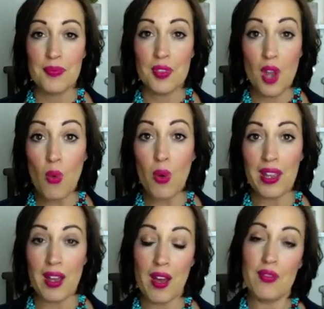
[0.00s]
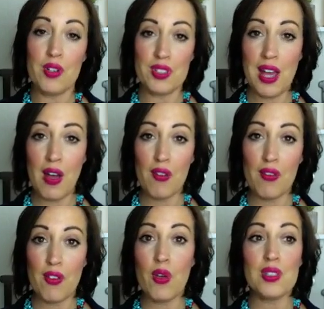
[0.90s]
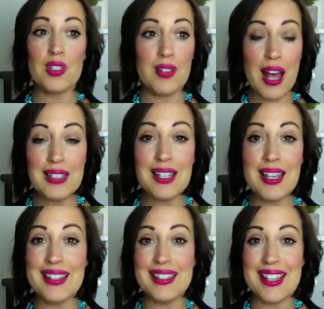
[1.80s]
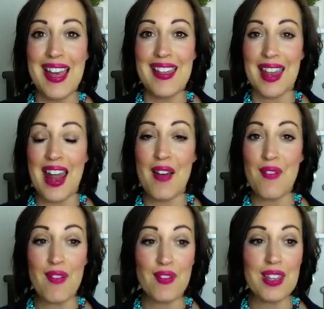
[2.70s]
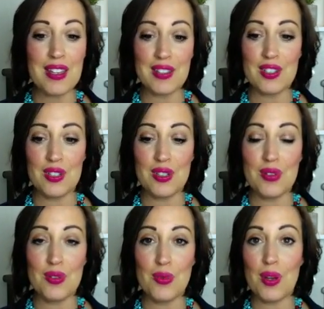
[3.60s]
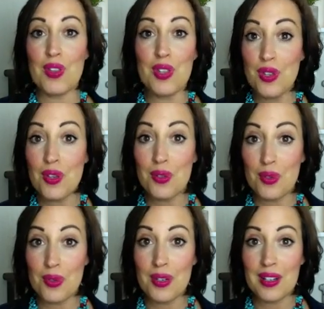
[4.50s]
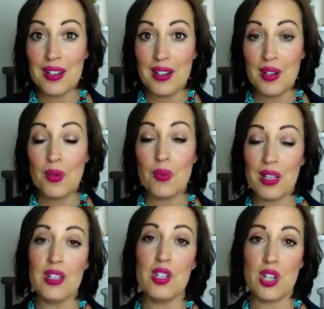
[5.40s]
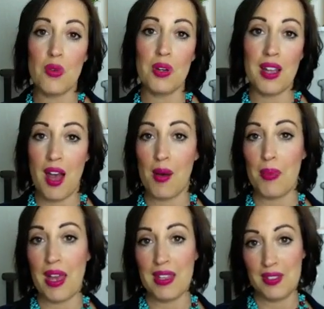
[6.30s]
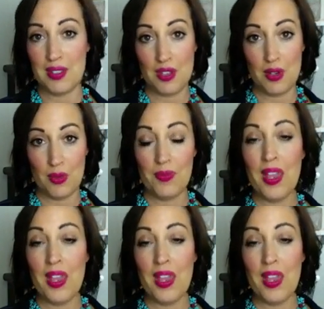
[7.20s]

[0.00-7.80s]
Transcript: knowing of yourself, those lessons that have everything to do with you really showing up as you.